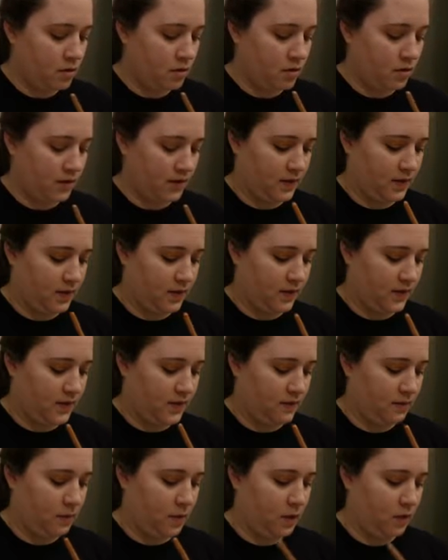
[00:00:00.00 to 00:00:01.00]
it's going to
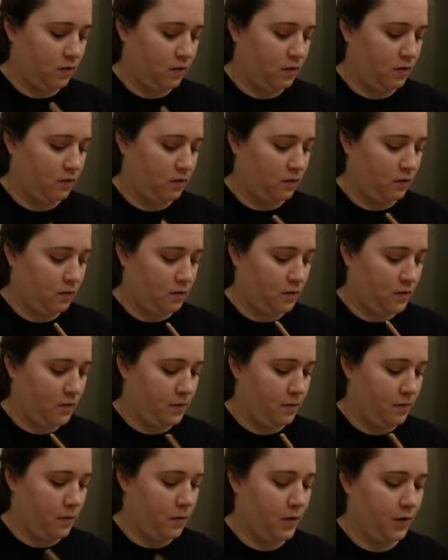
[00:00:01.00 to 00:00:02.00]
smear on a little
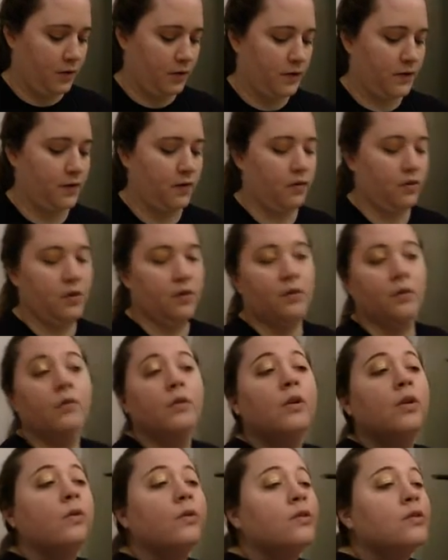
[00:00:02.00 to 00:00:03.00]
bit more. So you don't
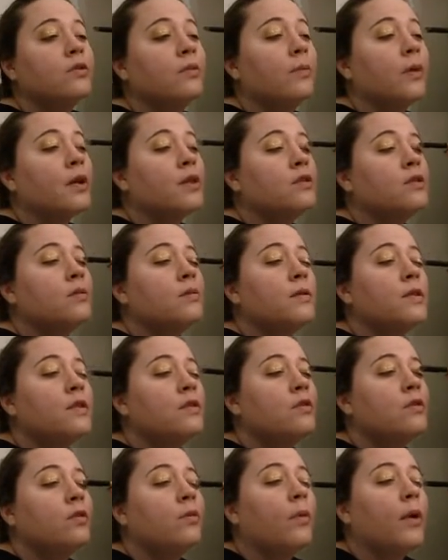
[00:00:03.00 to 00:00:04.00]
really want your brush to be
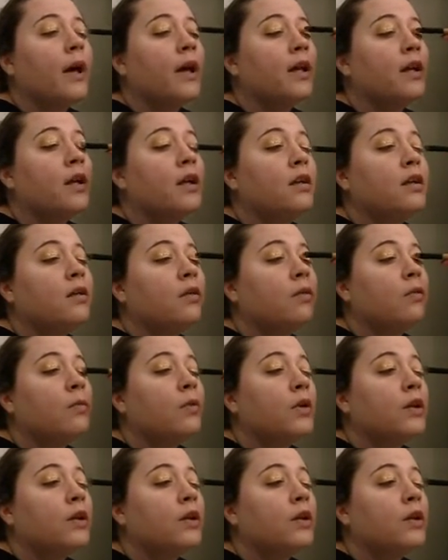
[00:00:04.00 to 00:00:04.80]
too wet, and you